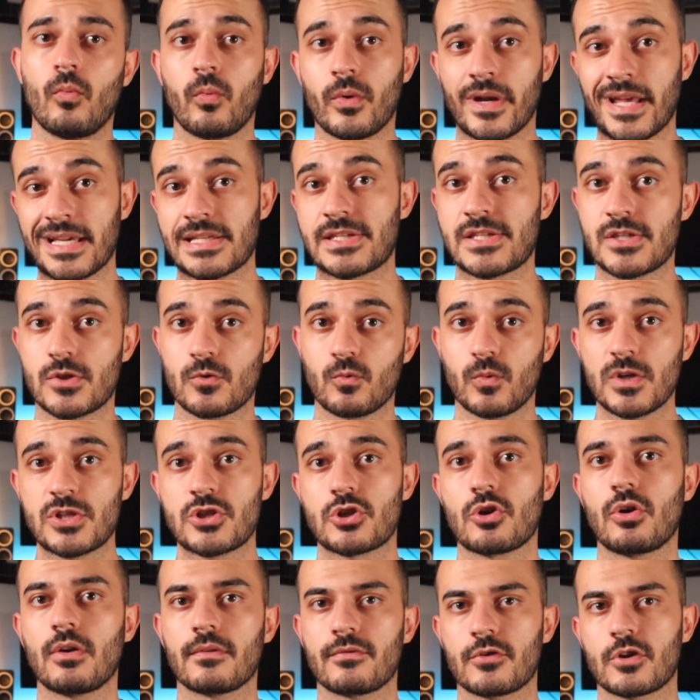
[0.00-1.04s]
When I switched
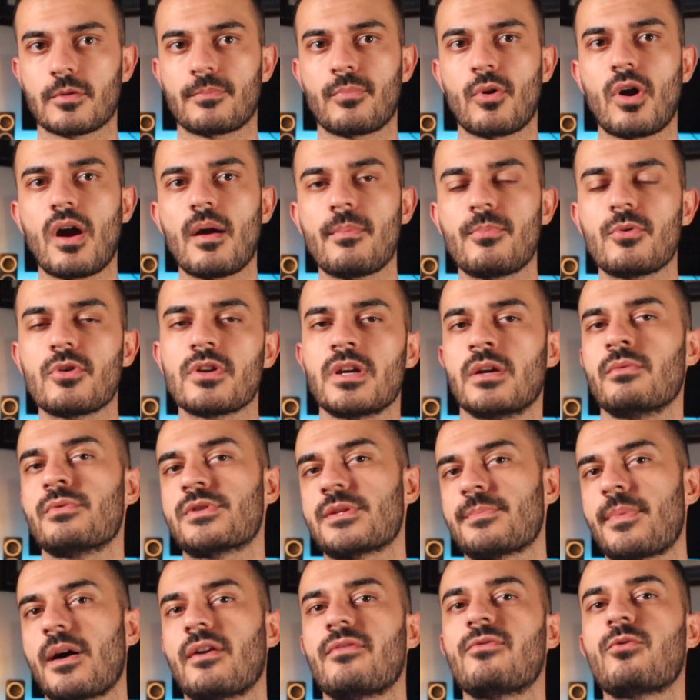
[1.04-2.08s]
over to proper, it was
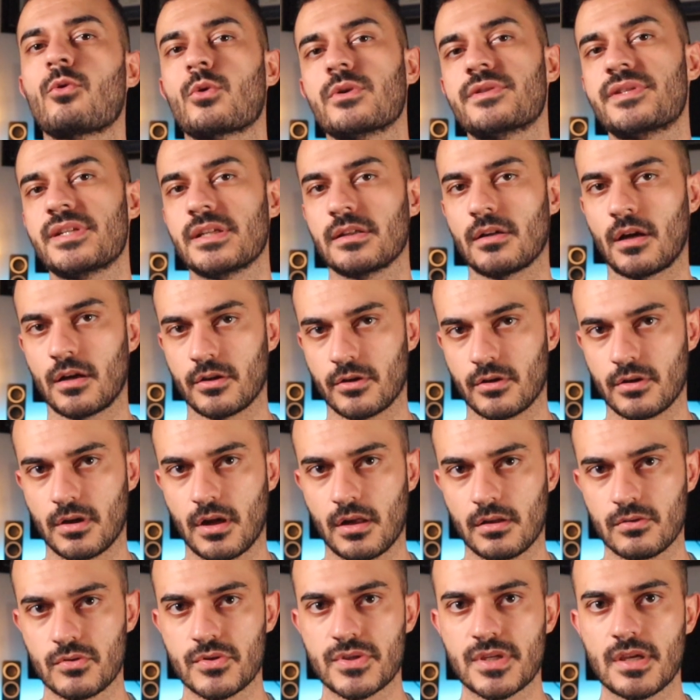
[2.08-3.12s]
about
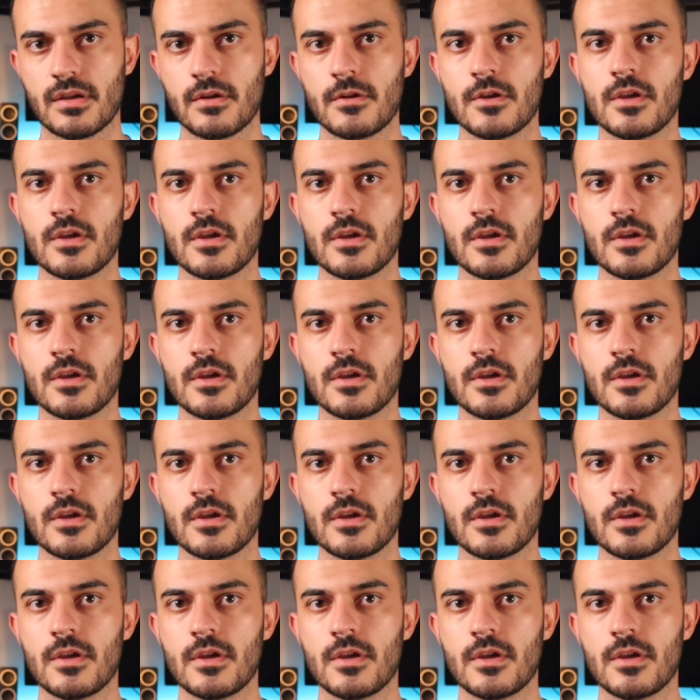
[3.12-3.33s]
$1,400.